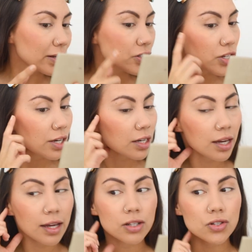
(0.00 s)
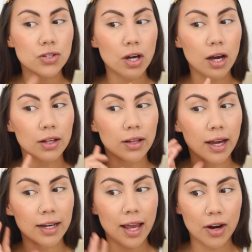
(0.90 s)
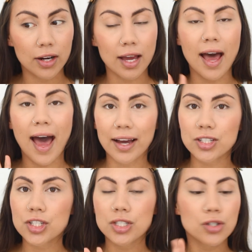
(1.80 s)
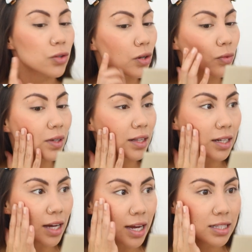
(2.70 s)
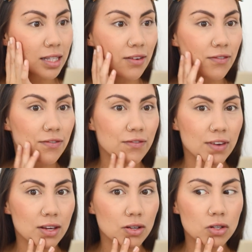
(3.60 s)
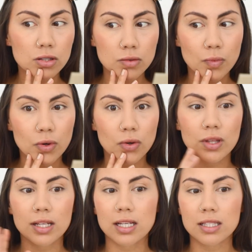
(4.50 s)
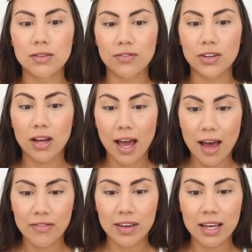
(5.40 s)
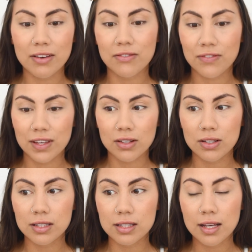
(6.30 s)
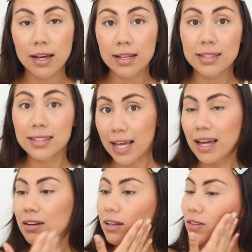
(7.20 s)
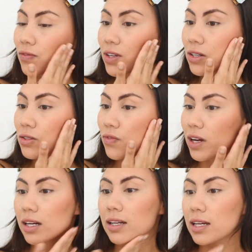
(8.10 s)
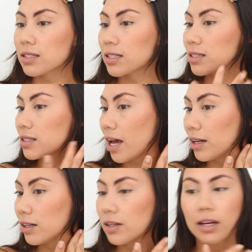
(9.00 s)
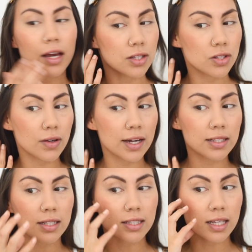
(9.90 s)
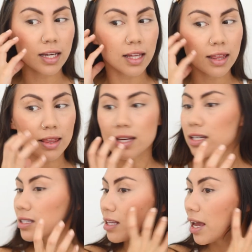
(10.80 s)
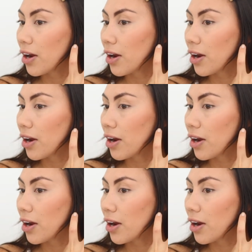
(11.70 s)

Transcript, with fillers: My cheek and jawline area actually do look really nice. They feel smooth. It doesn't feel heavy. It feels set. It feels very nicely set, as you guys can see in this